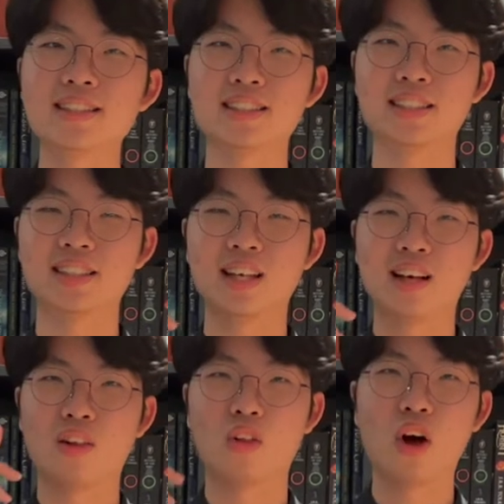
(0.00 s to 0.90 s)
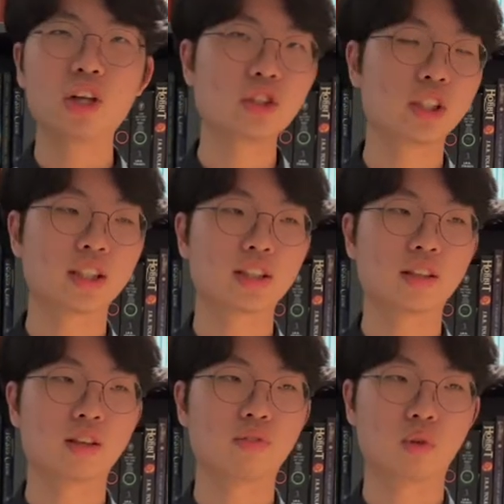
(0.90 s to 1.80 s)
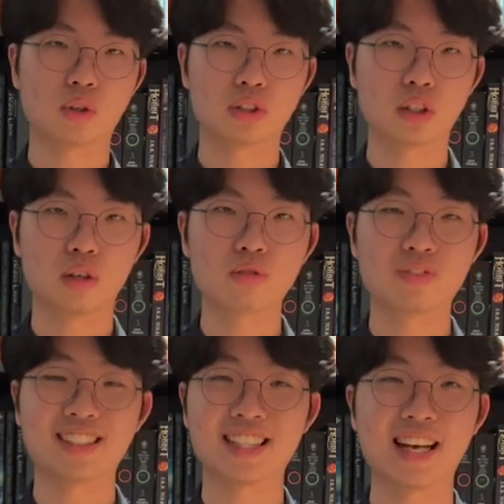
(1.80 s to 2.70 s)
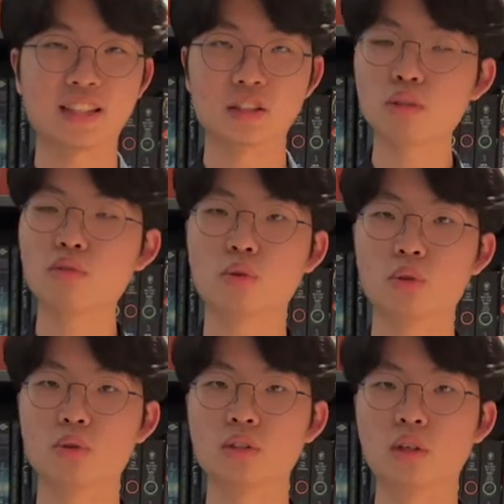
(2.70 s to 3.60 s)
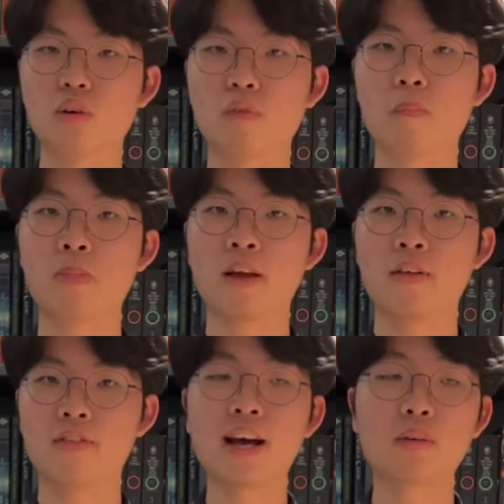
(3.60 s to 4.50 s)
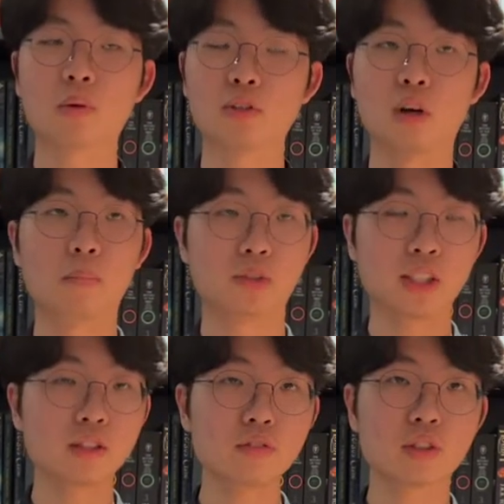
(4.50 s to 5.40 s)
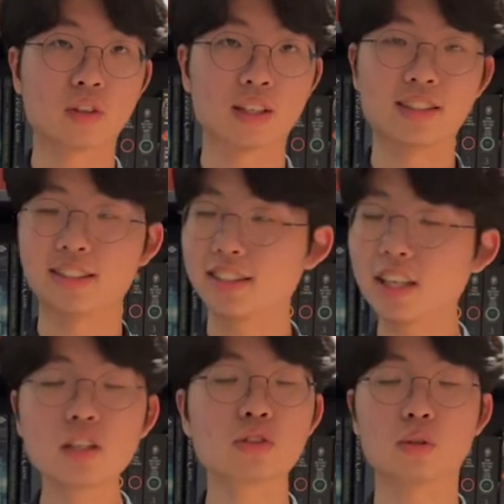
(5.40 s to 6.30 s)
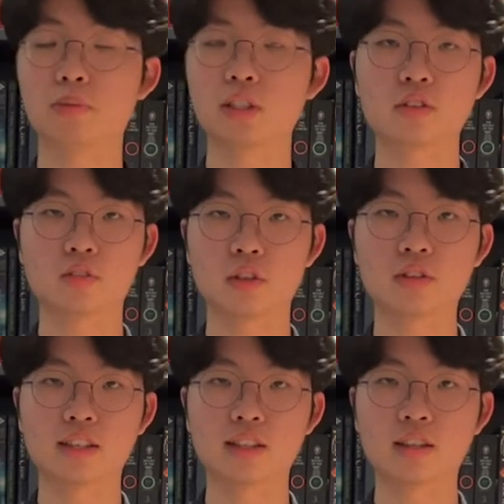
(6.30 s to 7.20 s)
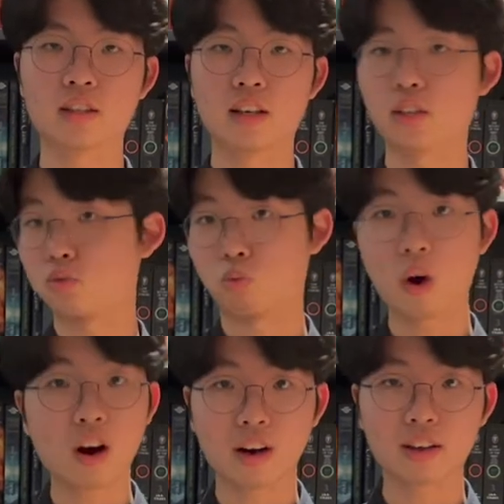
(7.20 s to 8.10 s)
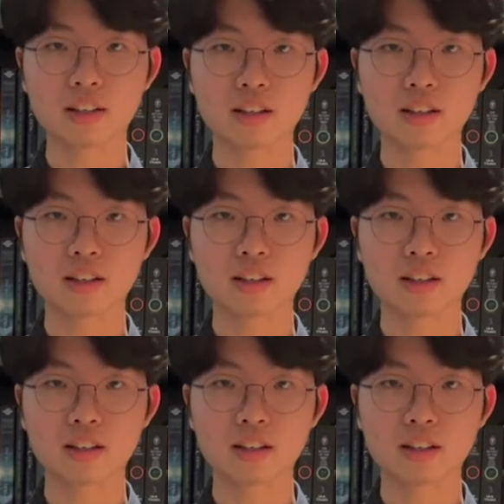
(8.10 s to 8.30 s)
this logic for yourself that's ideal for yourself that when you objectively look at it, the second you objectively look at it, it's wrong.